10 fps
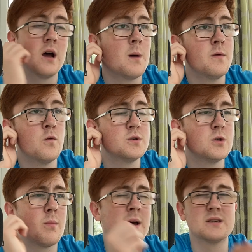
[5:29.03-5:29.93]
You've also
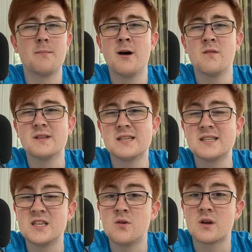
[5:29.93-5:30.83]
got players like Melvin
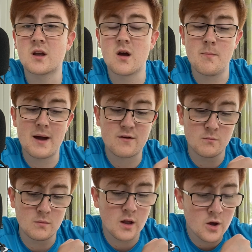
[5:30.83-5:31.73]
City who are going to come back
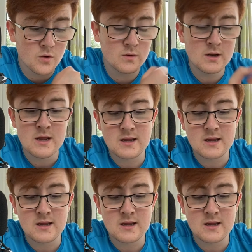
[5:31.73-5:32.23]
from loan,